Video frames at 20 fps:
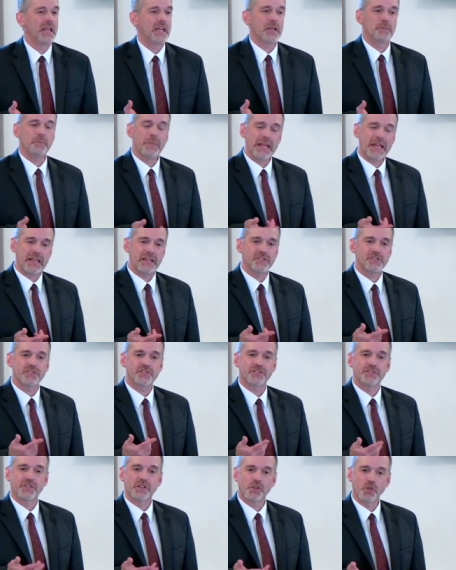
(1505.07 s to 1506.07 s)
It
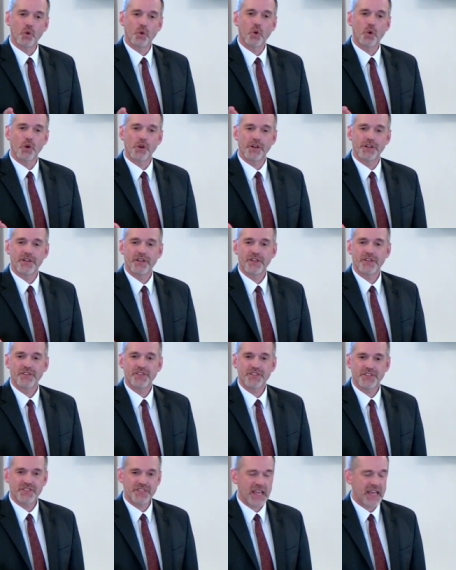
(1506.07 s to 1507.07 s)
means the Lord
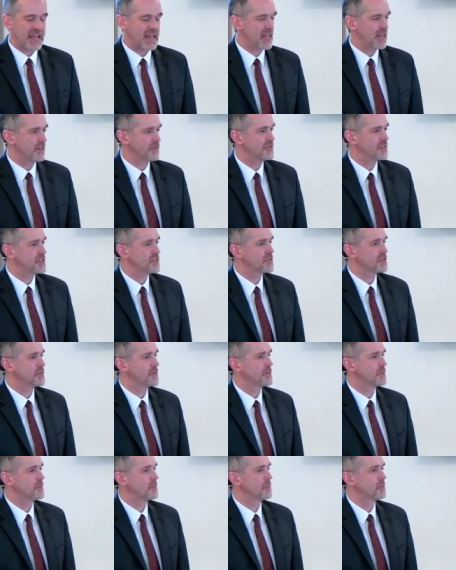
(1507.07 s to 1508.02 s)
saves.